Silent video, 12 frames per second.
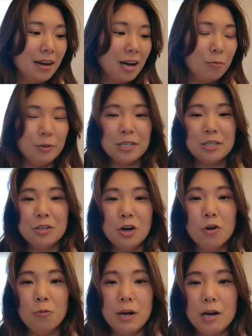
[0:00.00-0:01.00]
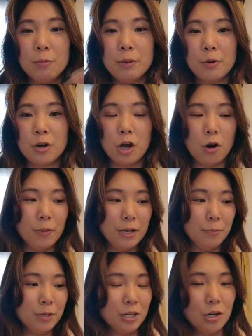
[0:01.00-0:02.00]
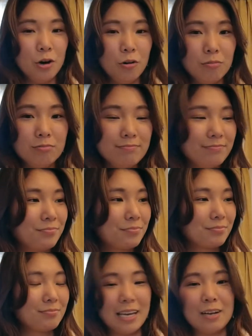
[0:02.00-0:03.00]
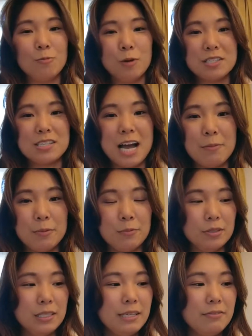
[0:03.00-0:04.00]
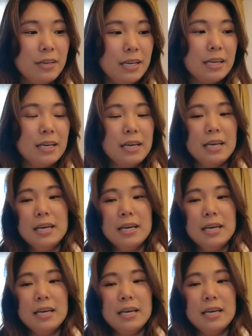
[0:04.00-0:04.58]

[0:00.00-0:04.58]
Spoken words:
We didn't know where we were going. We didn't know like what time we were leaving.